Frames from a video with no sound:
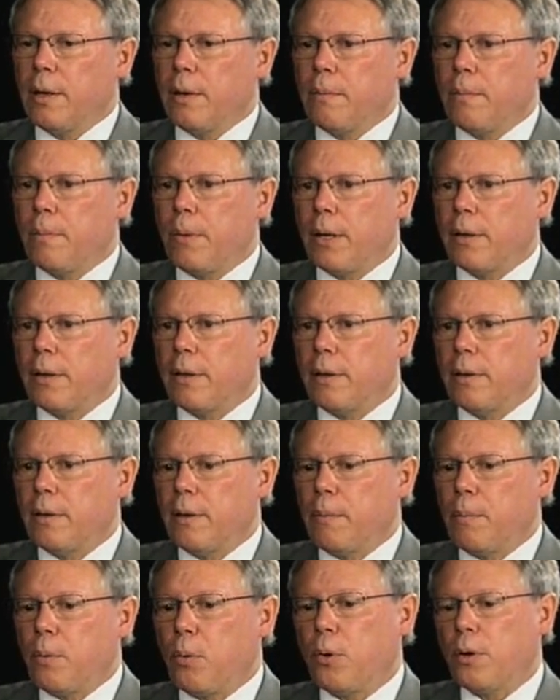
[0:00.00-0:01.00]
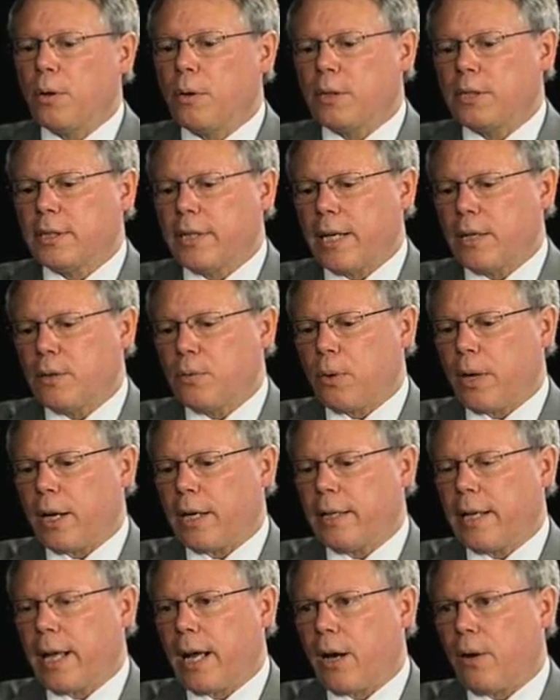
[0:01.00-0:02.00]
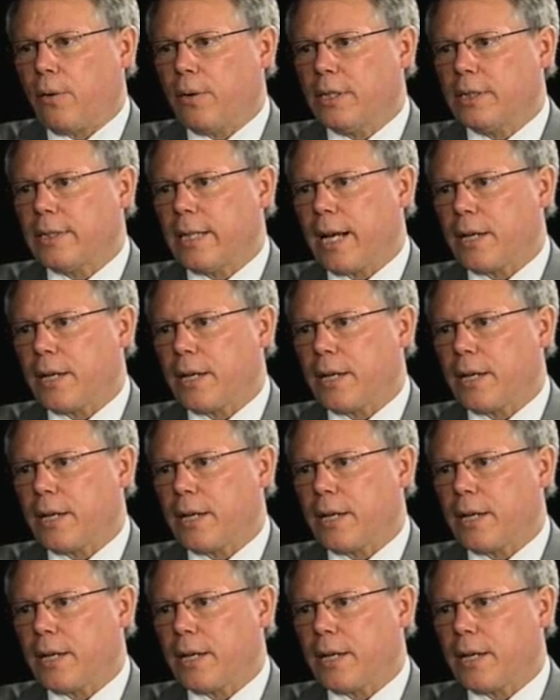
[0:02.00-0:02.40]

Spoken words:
But the important stage we're at now is